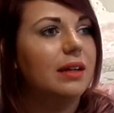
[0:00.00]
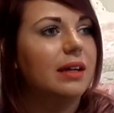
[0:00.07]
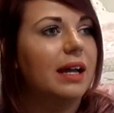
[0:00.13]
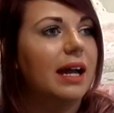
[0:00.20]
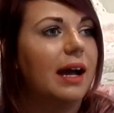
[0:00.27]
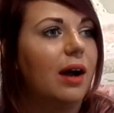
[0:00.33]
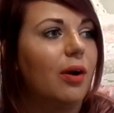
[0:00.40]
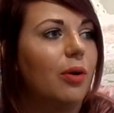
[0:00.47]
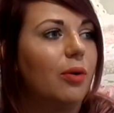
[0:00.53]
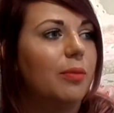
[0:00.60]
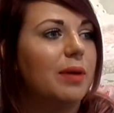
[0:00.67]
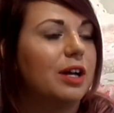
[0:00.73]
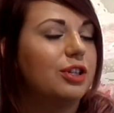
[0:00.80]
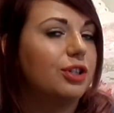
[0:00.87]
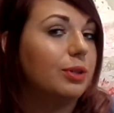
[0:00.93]
how
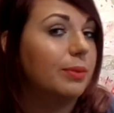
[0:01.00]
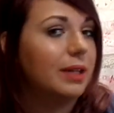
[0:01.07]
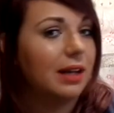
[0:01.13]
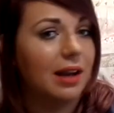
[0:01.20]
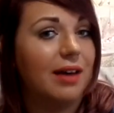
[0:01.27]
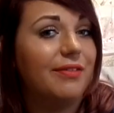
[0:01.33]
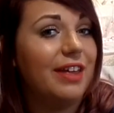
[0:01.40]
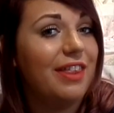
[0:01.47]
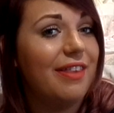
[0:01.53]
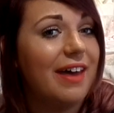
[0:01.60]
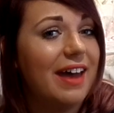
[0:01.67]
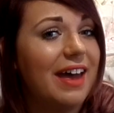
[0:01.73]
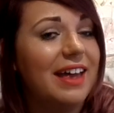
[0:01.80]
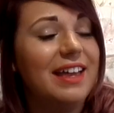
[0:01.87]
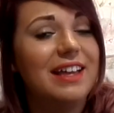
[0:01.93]
much you would love it
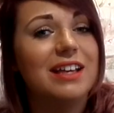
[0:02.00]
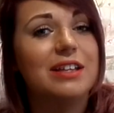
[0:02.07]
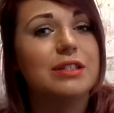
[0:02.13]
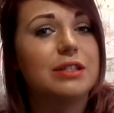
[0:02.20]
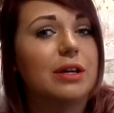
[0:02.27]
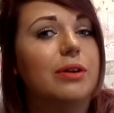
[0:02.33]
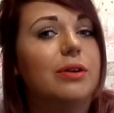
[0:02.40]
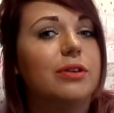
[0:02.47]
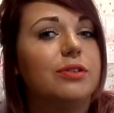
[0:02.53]
there, so